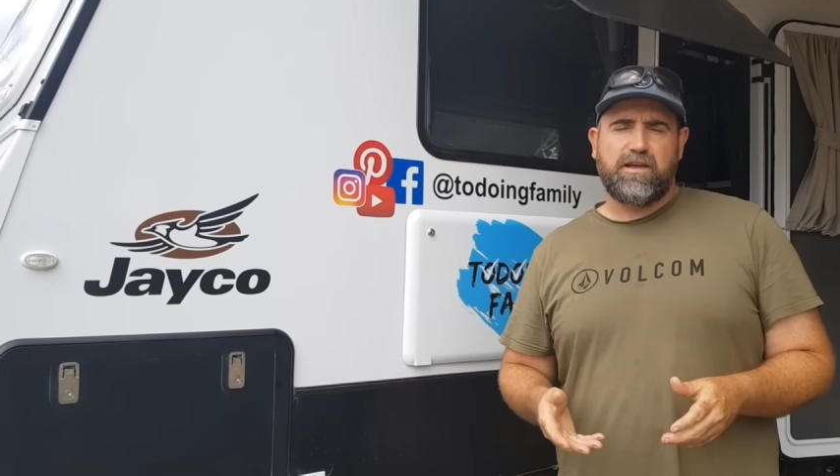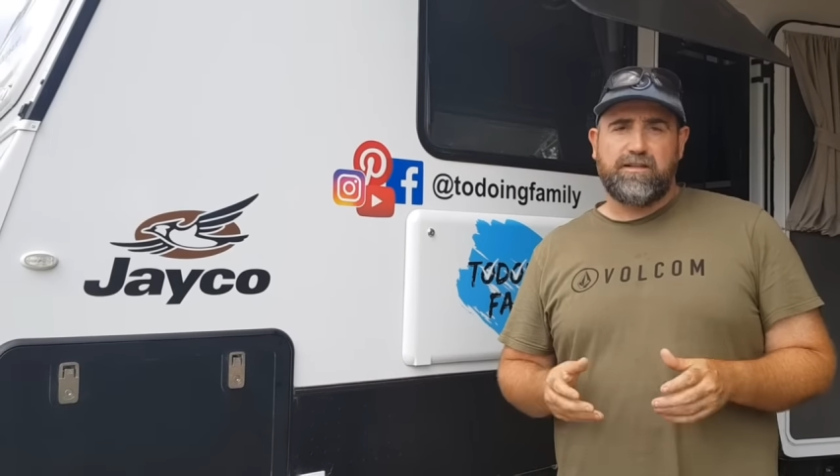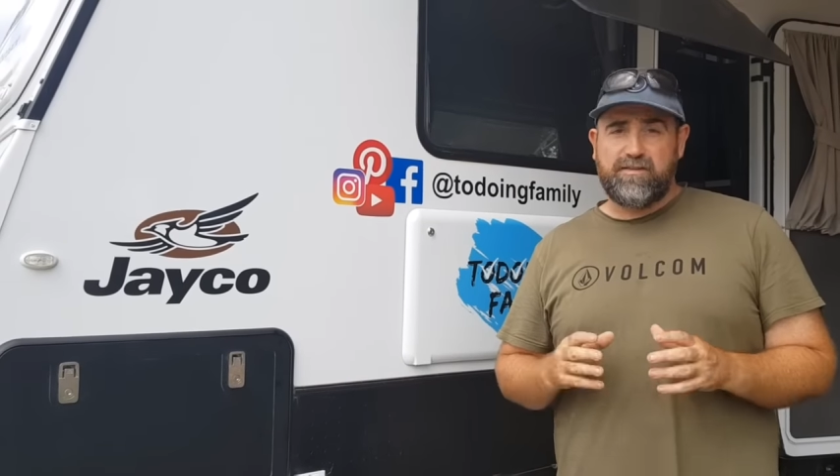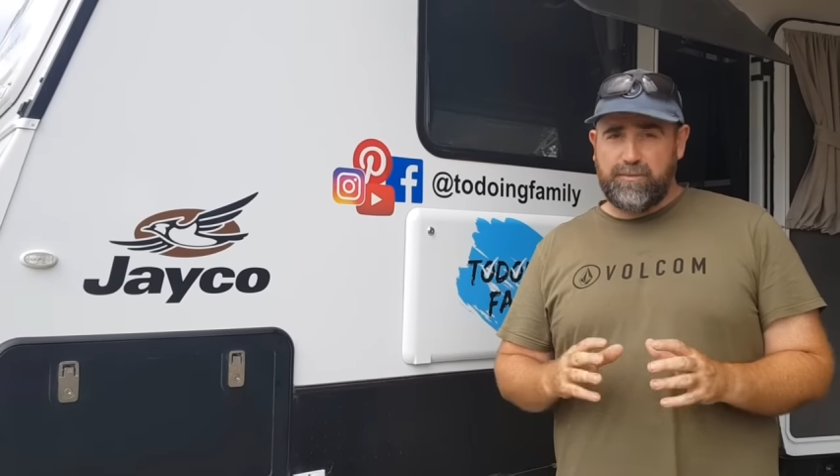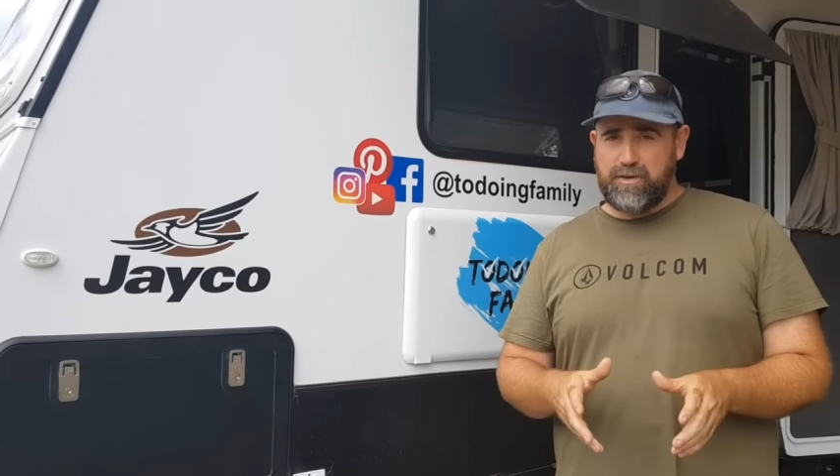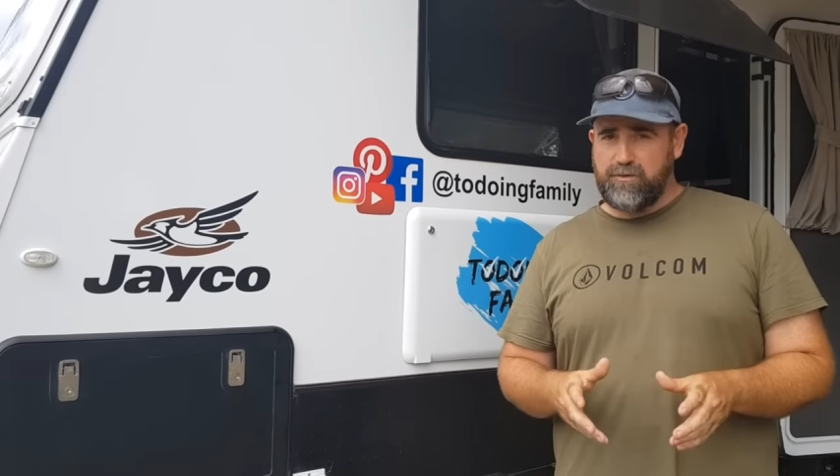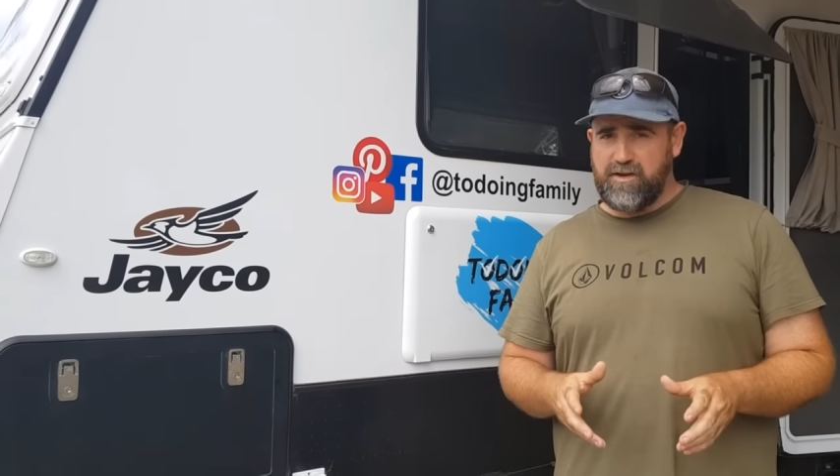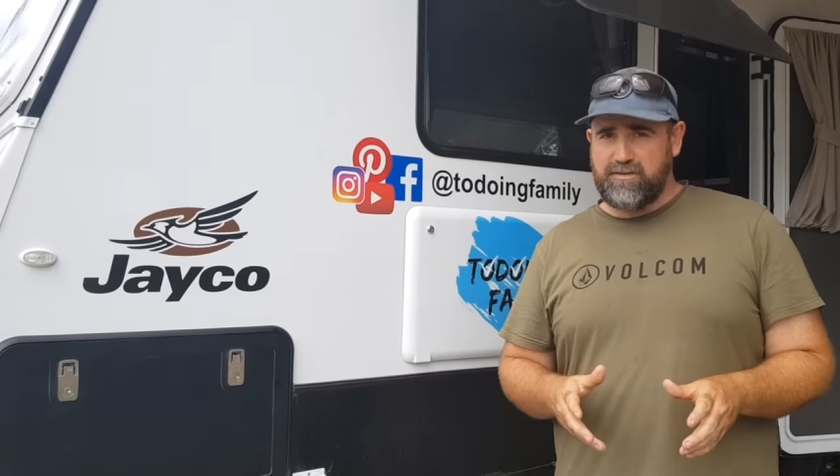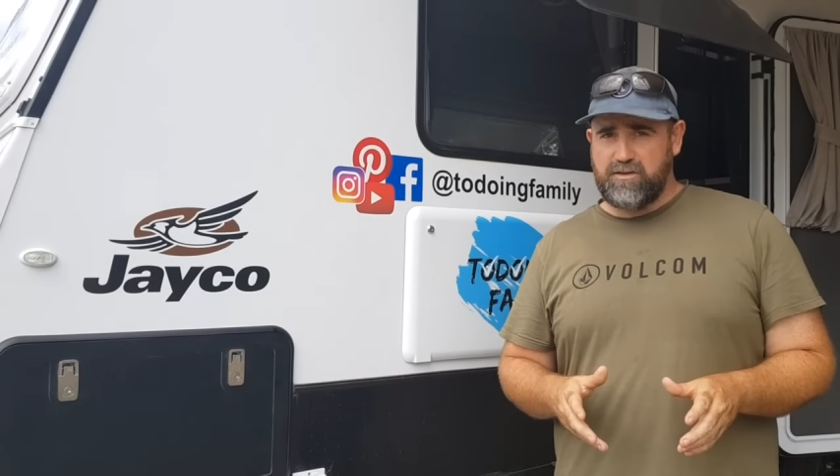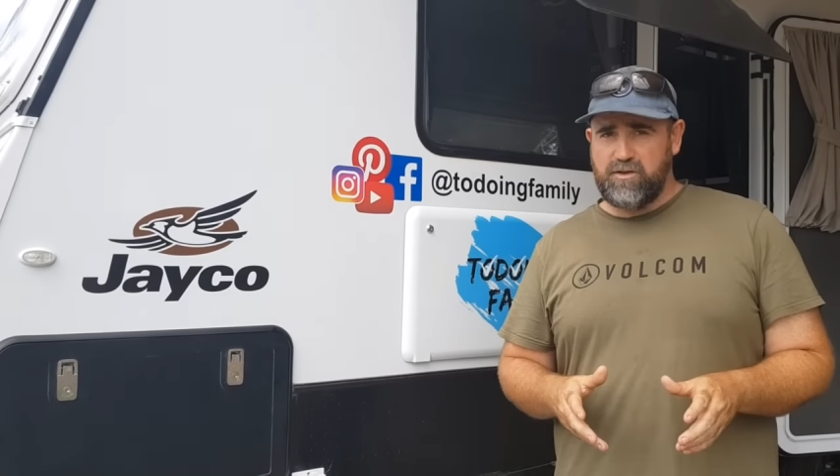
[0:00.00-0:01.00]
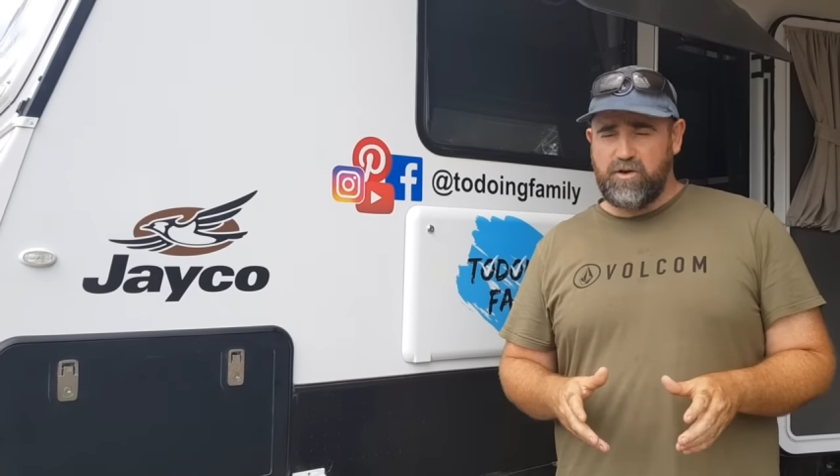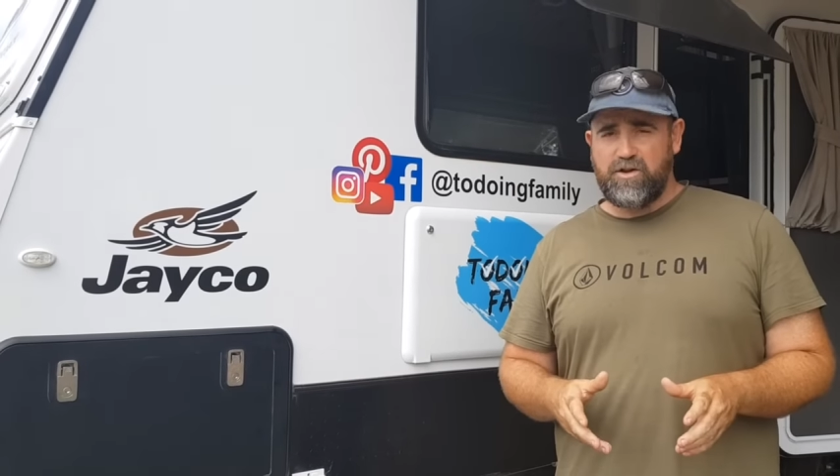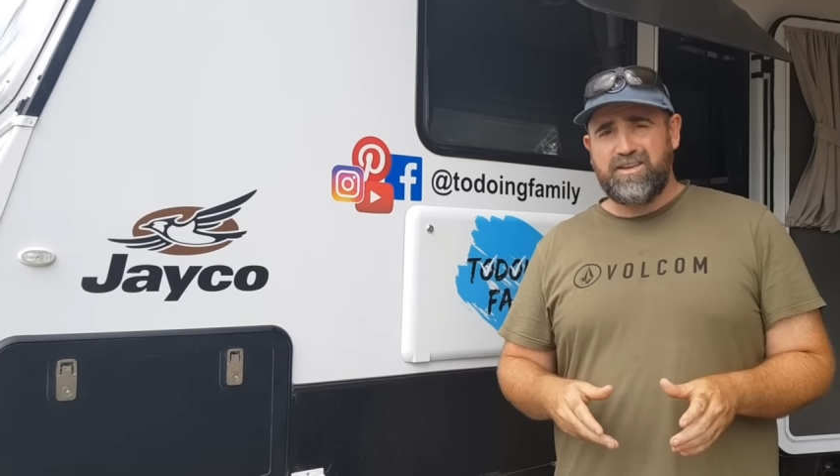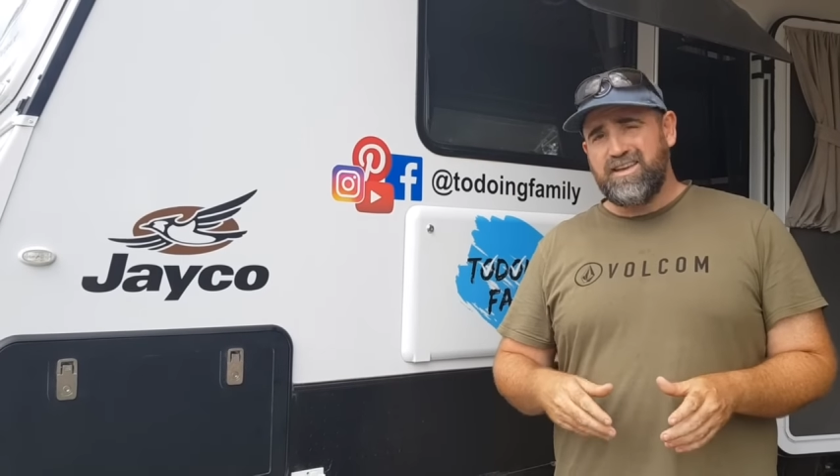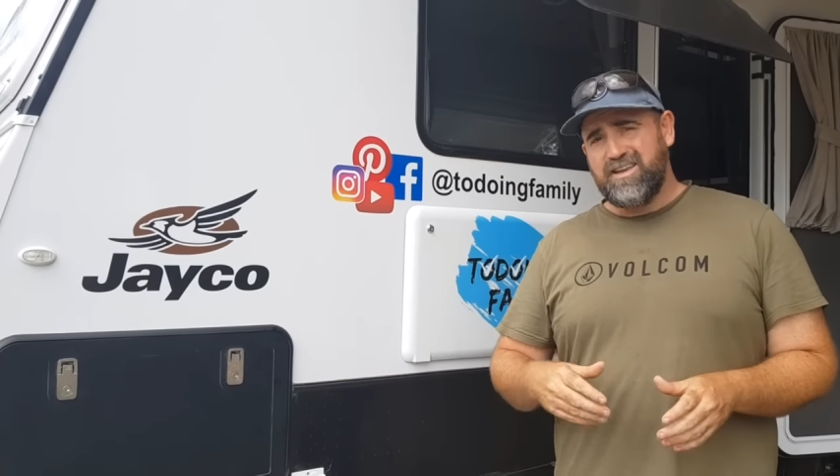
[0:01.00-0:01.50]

It's something we've had to learn.